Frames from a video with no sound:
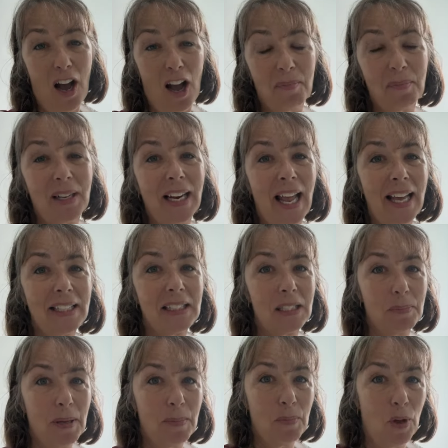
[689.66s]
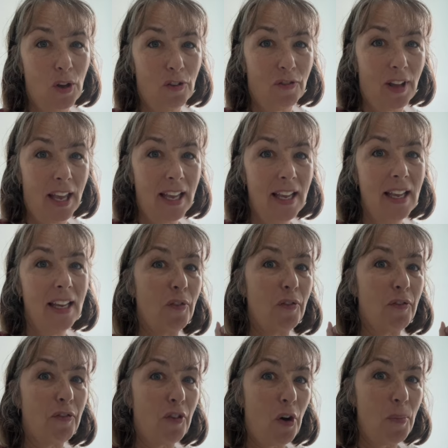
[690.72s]
I'm glad to be moving.
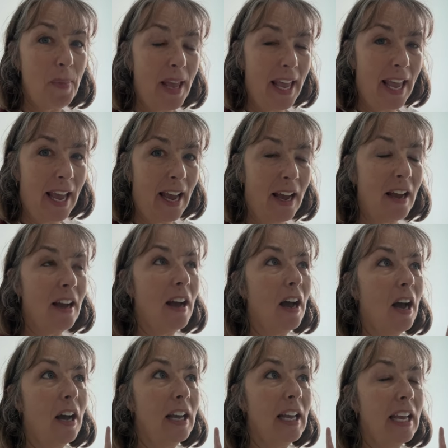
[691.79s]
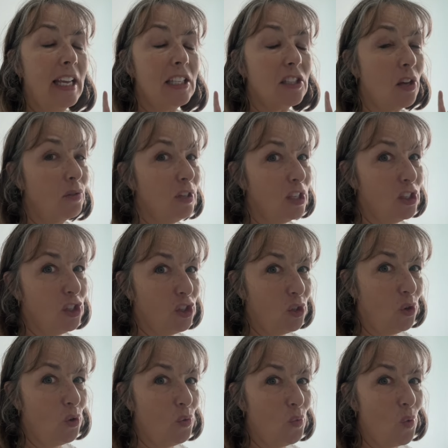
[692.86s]
From here, it's only a
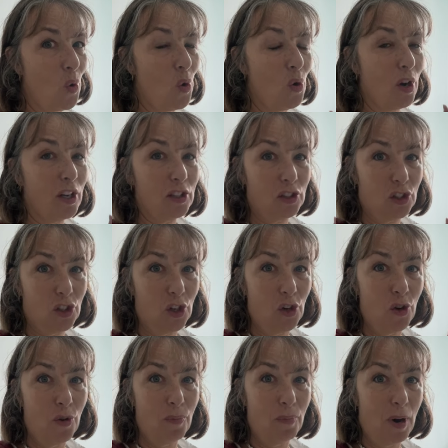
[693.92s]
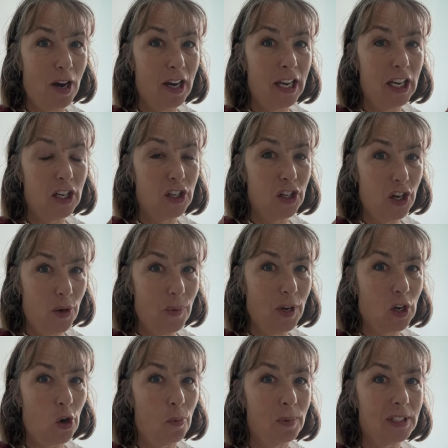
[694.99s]
short walk to my new
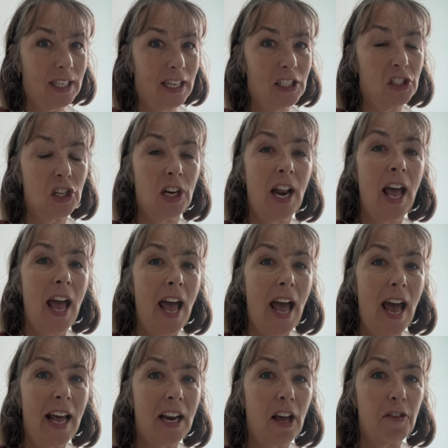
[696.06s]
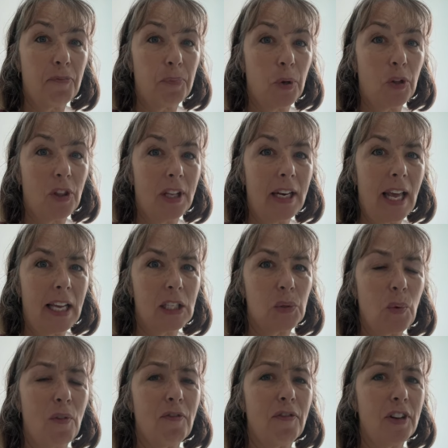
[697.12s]
accommodation and I've booked the next
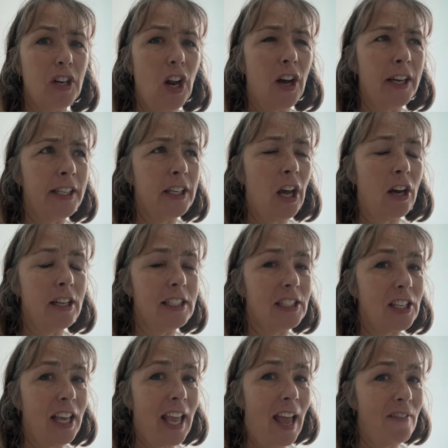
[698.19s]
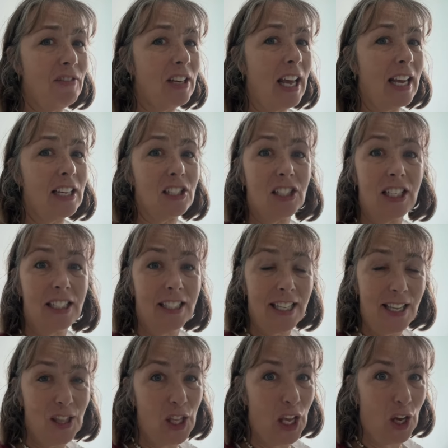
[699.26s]
one for 9 nights. I haven't actually
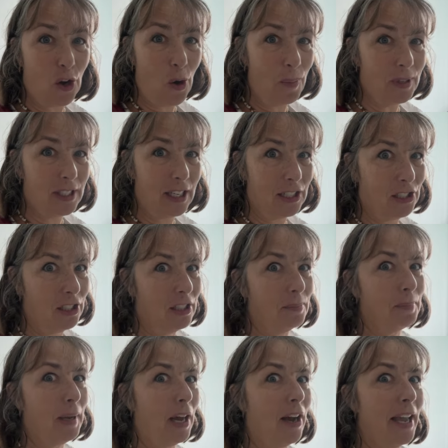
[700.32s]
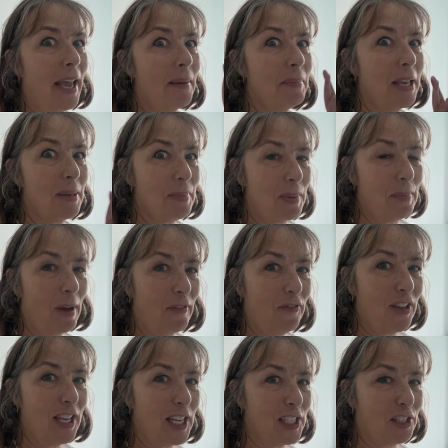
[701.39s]
seen the accommodation, but I am keeping my
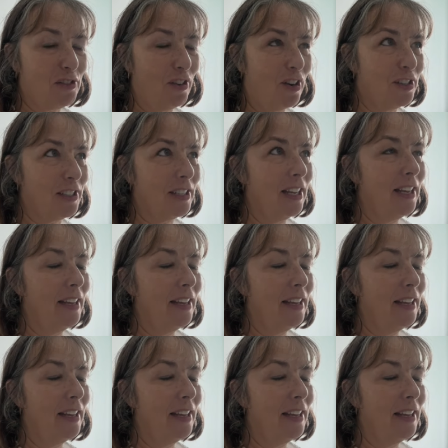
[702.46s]
fingers crossed